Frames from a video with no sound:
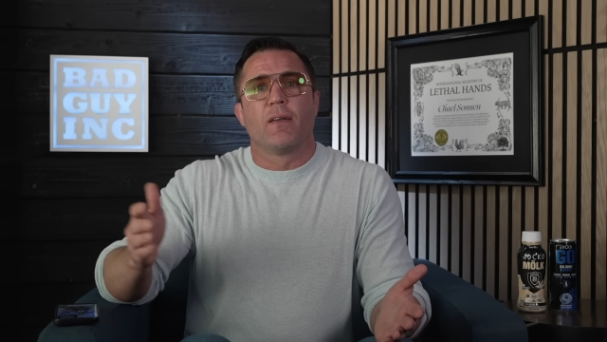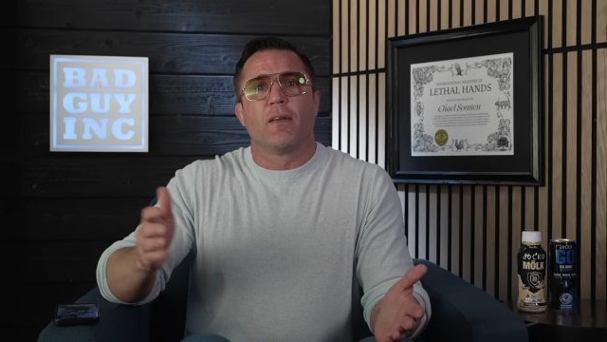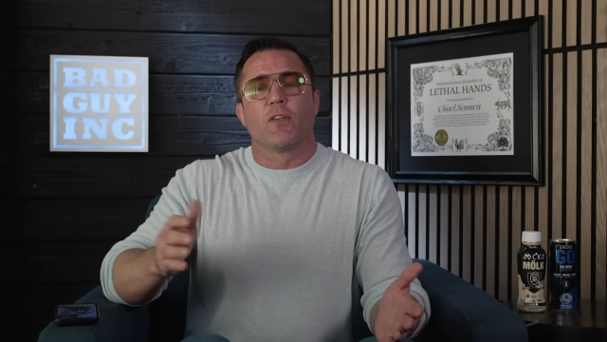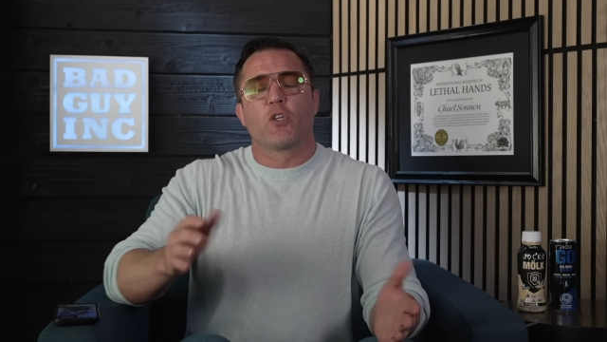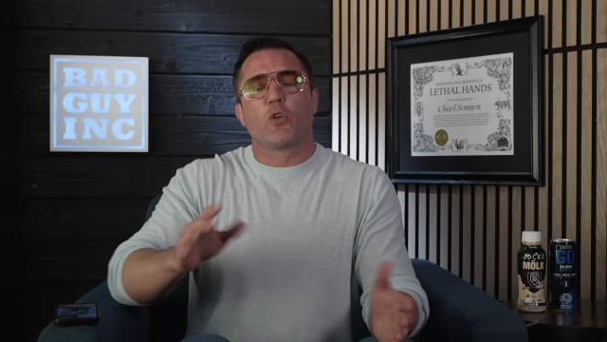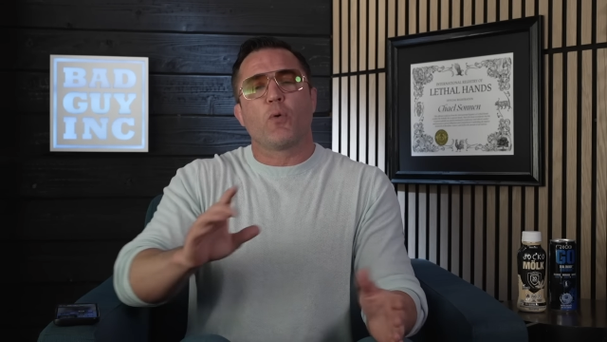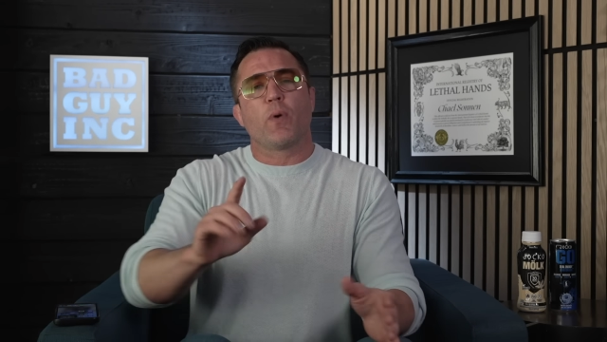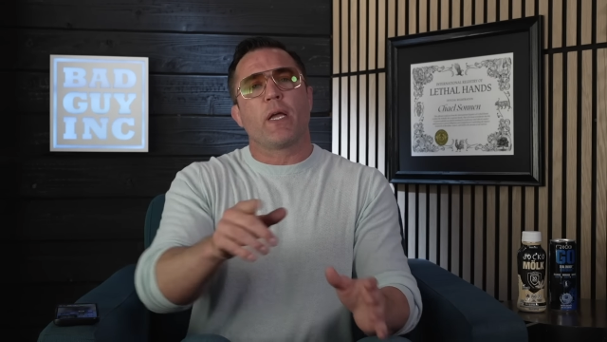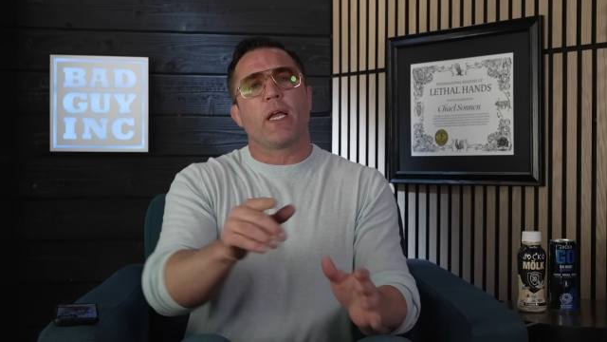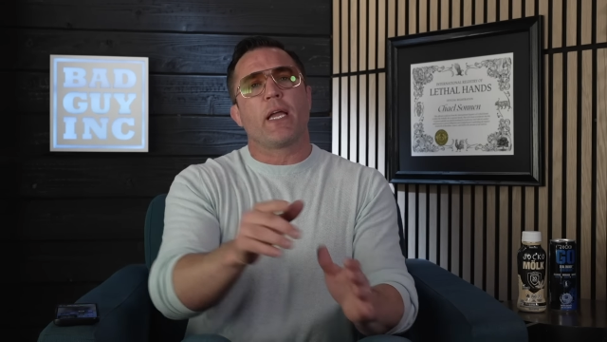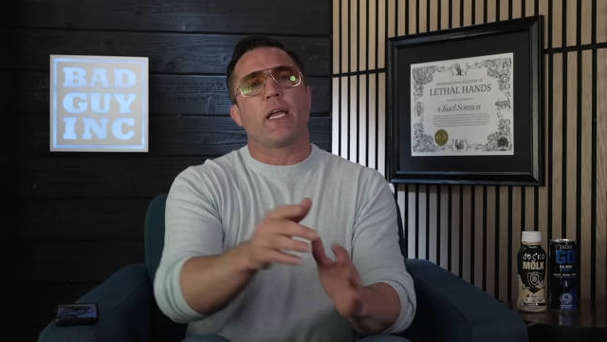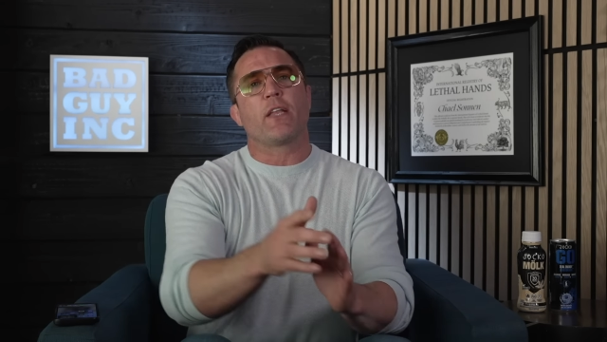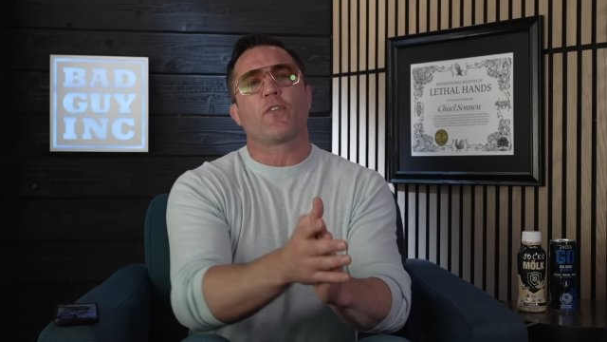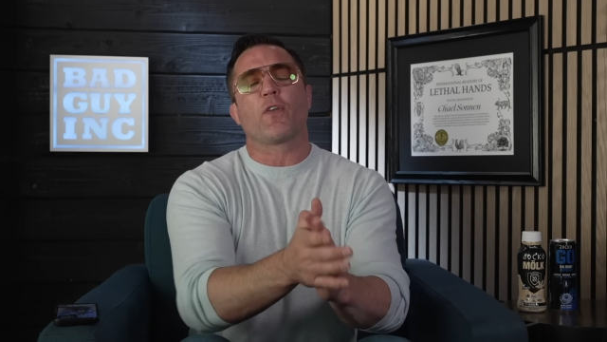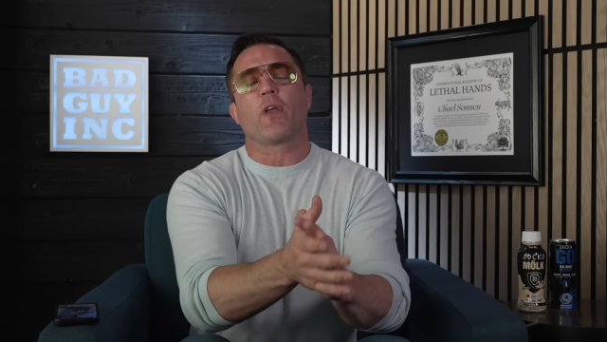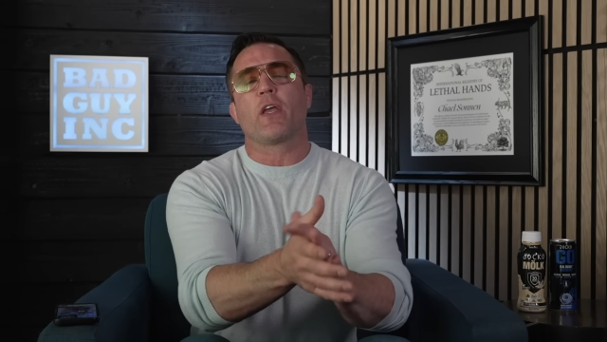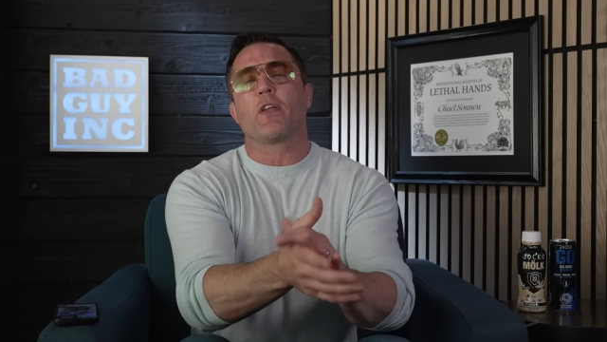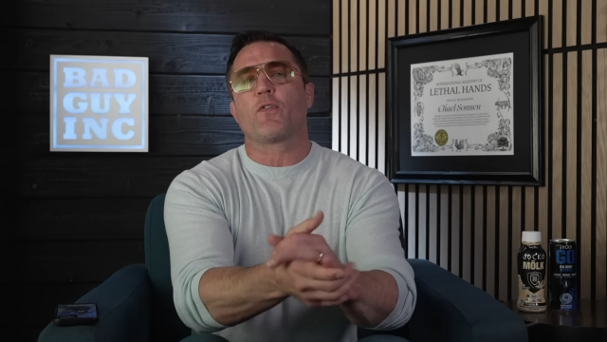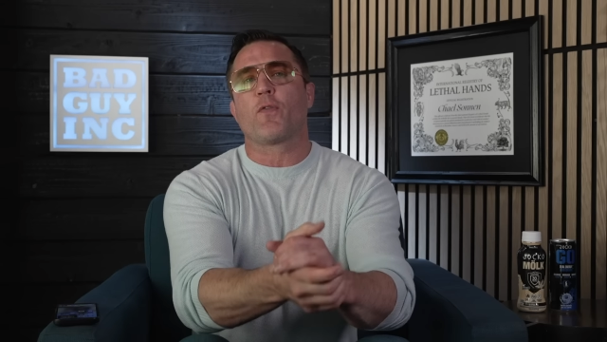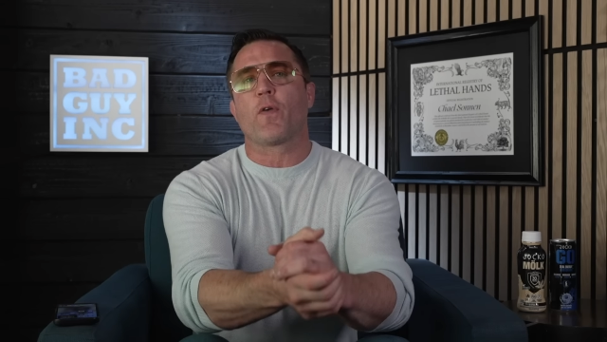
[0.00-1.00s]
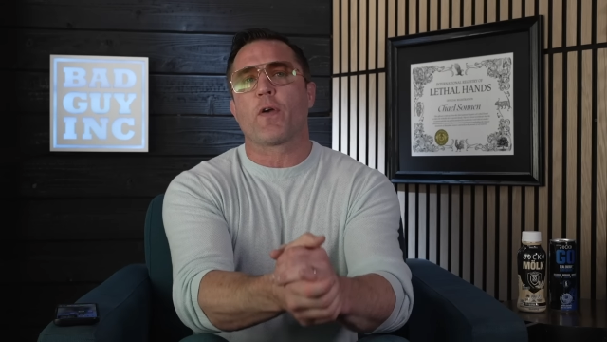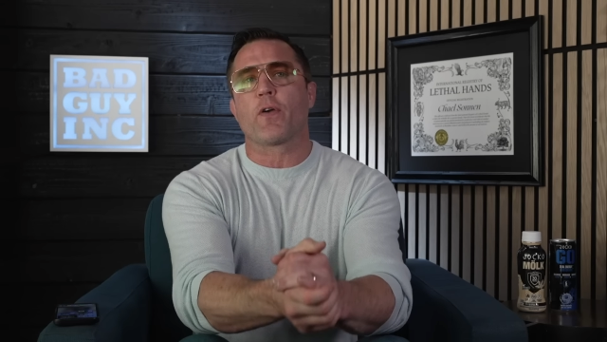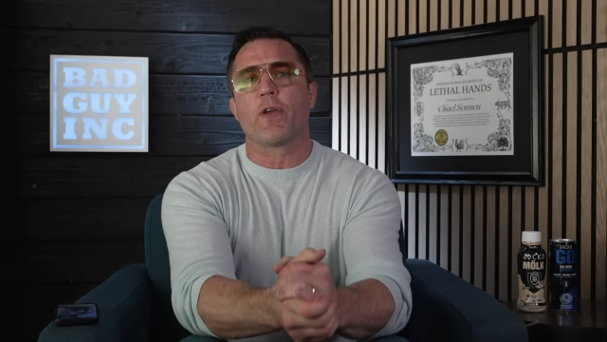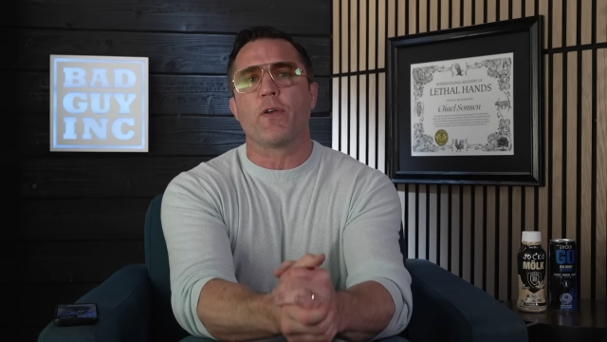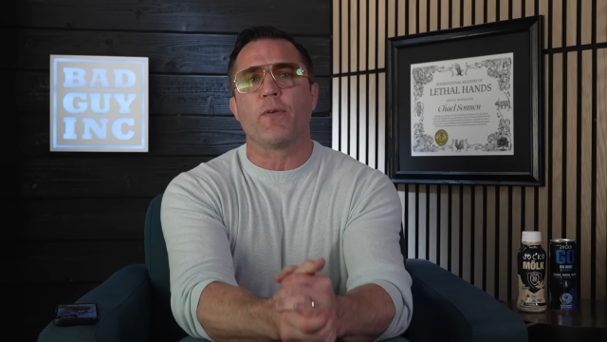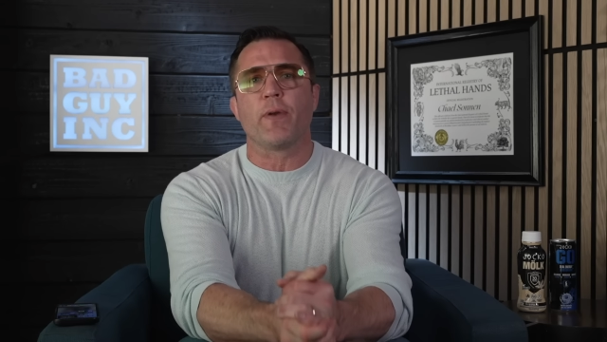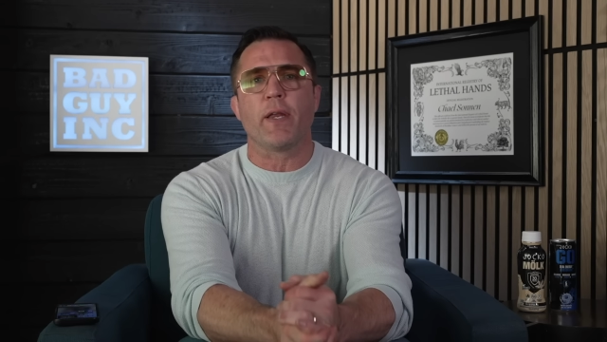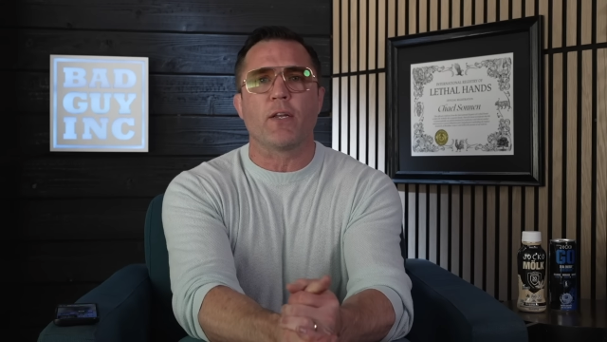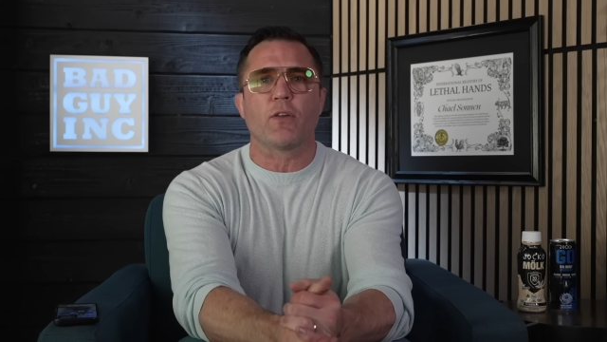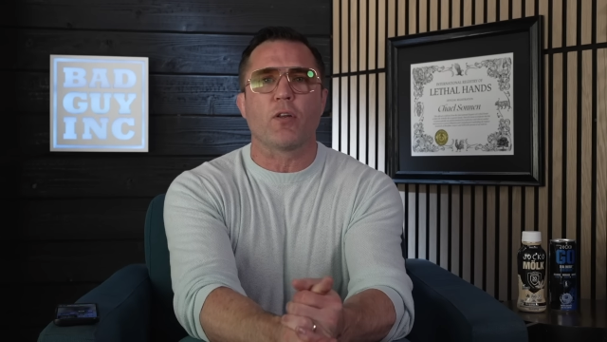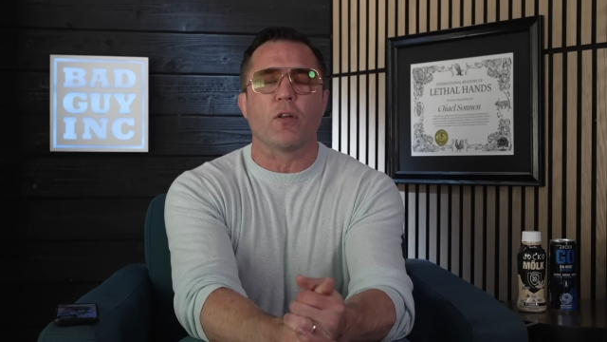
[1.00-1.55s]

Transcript: So it's, it's very unique